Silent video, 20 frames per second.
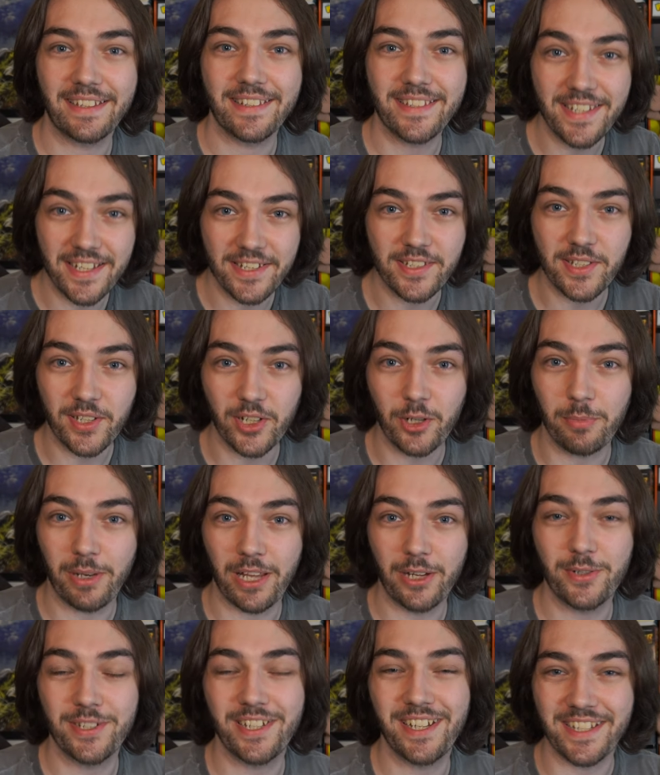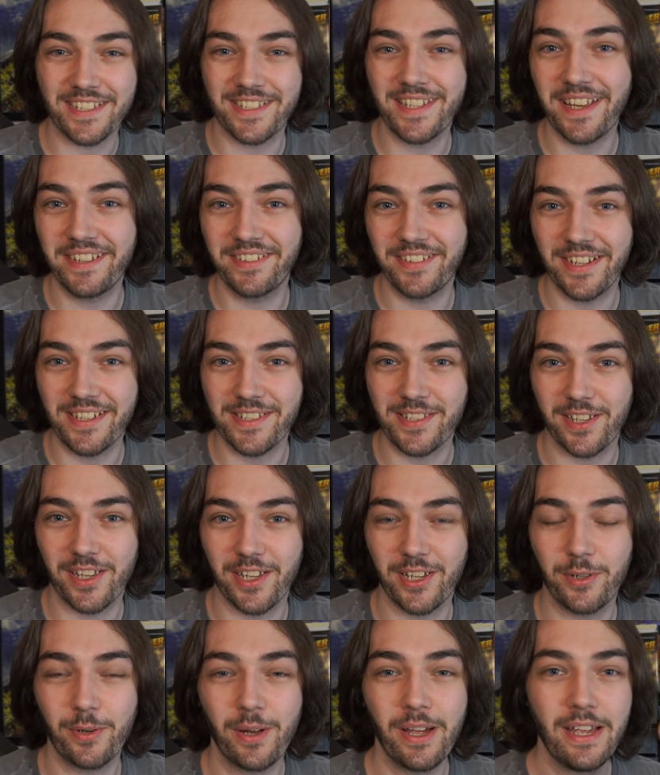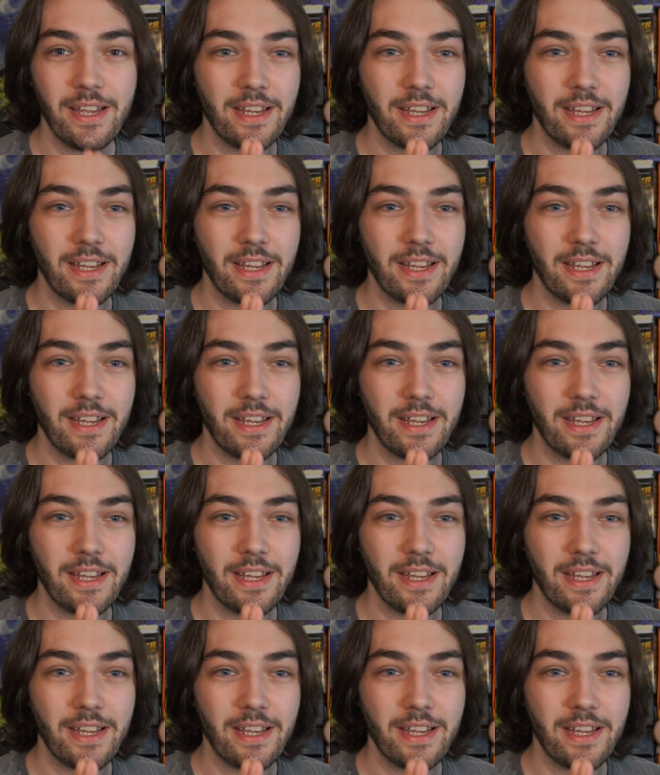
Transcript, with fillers: since I uploaded it 10 years ago,